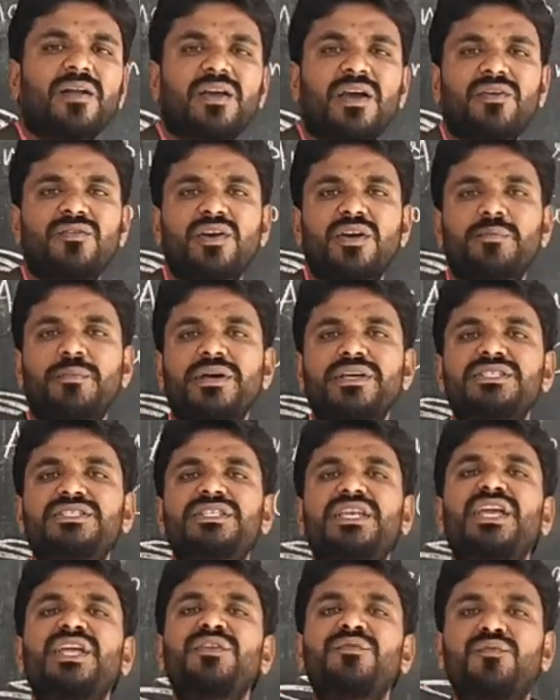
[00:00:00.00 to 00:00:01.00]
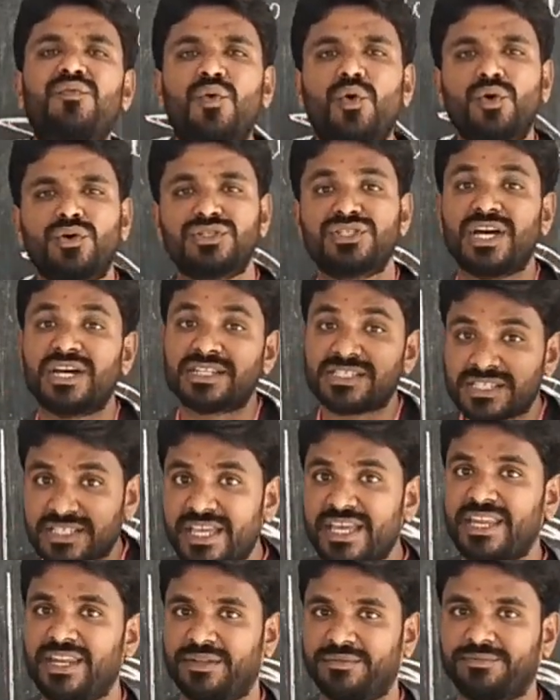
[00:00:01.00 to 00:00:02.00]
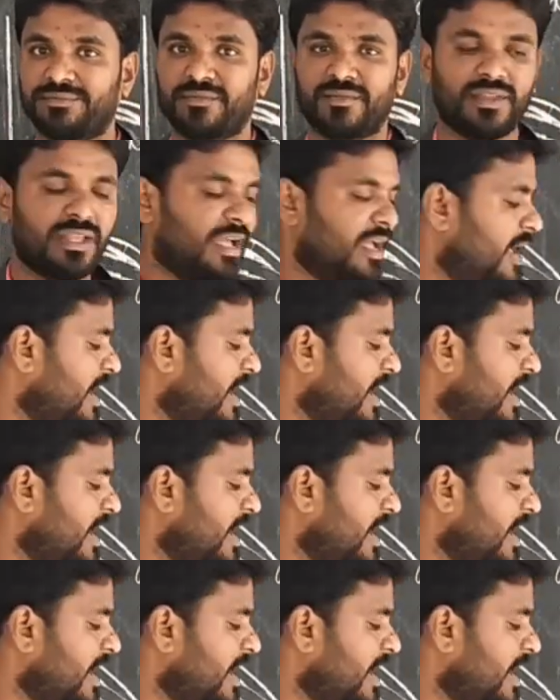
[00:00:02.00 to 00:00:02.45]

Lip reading: are covered by skin folds or skin.